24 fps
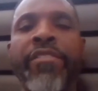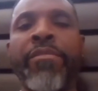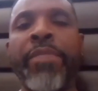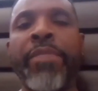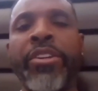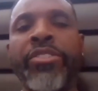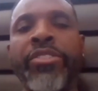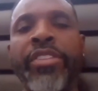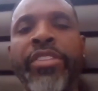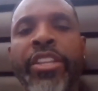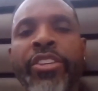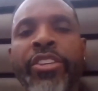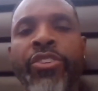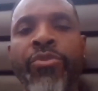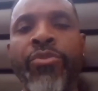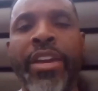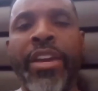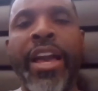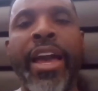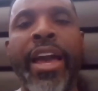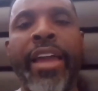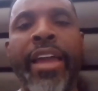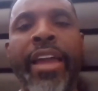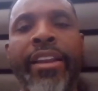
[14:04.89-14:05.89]
information that you
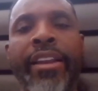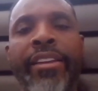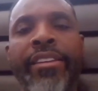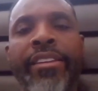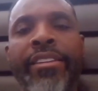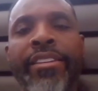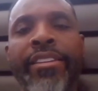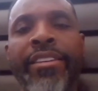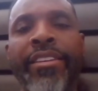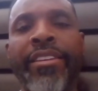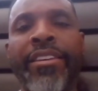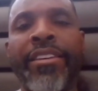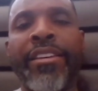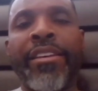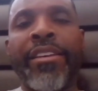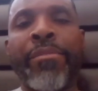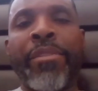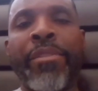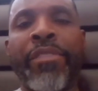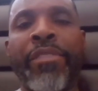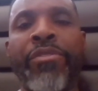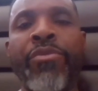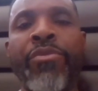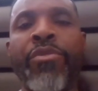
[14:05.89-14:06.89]
got.
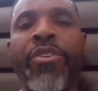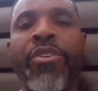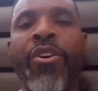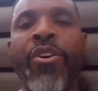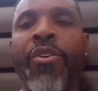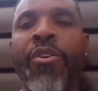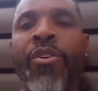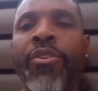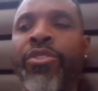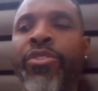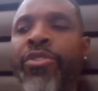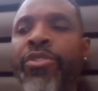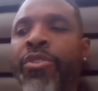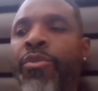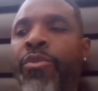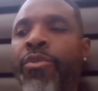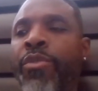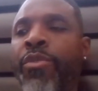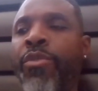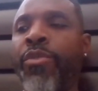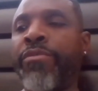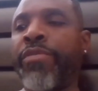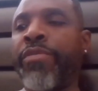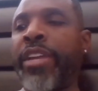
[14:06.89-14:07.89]
But if you call, you
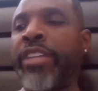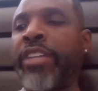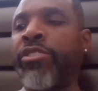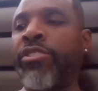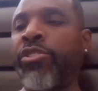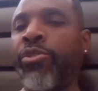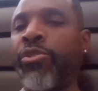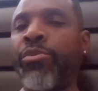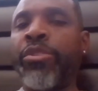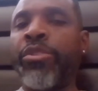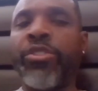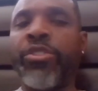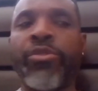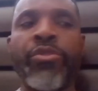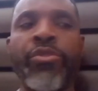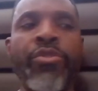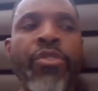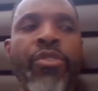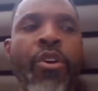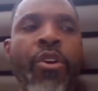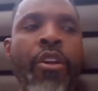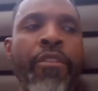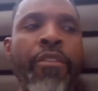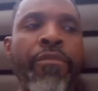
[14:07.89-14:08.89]
know, a Flex Lewis or
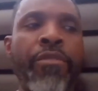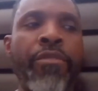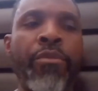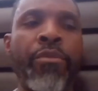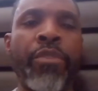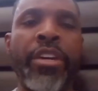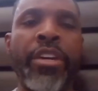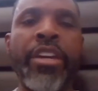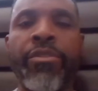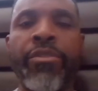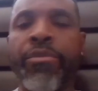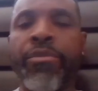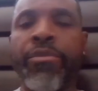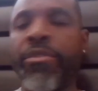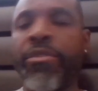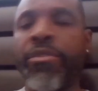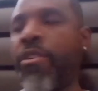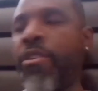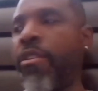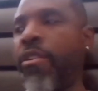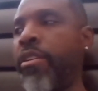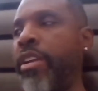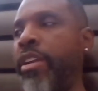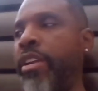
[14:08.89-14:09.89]
you call a Phil Heath or you
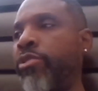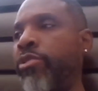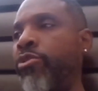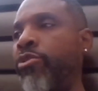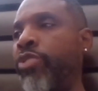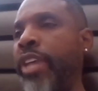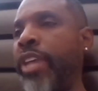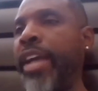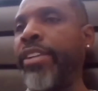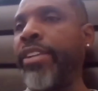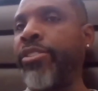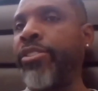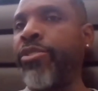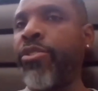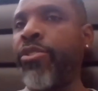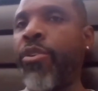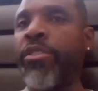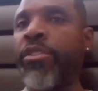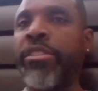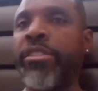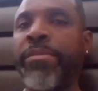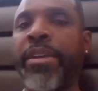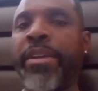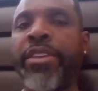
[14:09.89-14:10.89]
call a Dexter Jackson, you
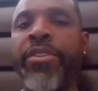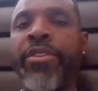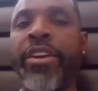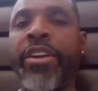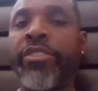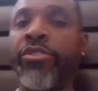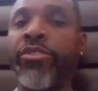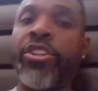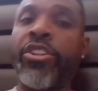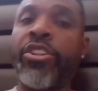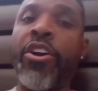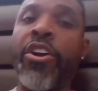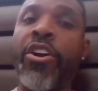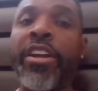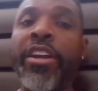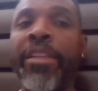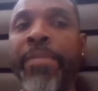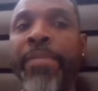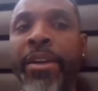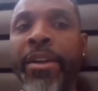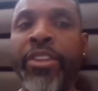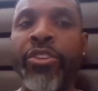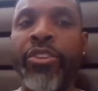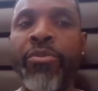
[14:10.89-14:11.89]
call somebody you guys are talking
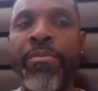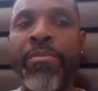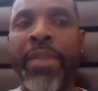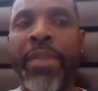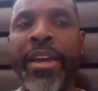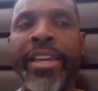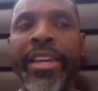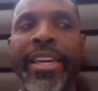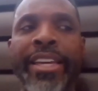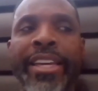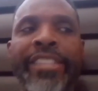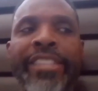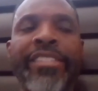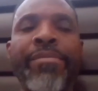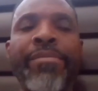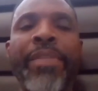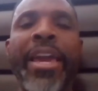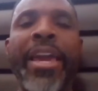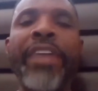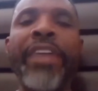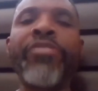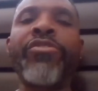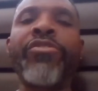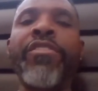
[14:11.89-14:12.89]
about it, you might get
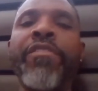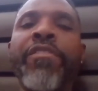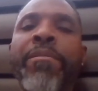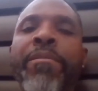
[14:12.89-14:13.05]
some extra